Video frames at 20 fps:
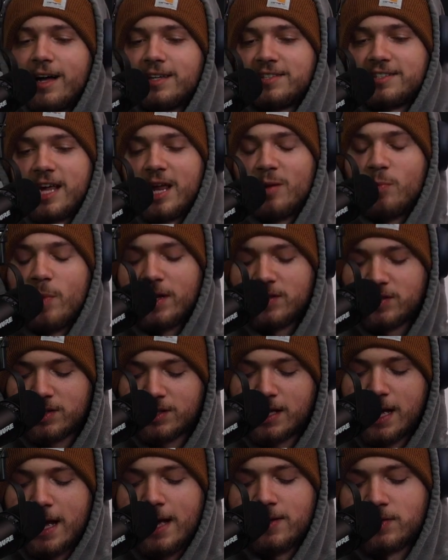Sand makes
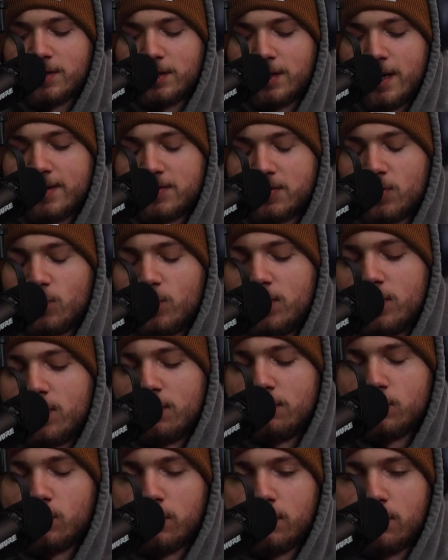glass. Glass are
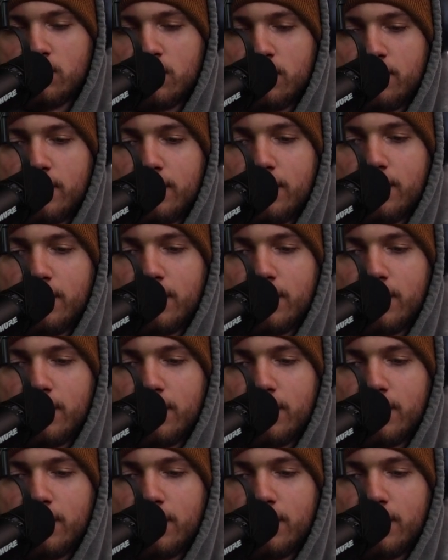windows. Windows are fun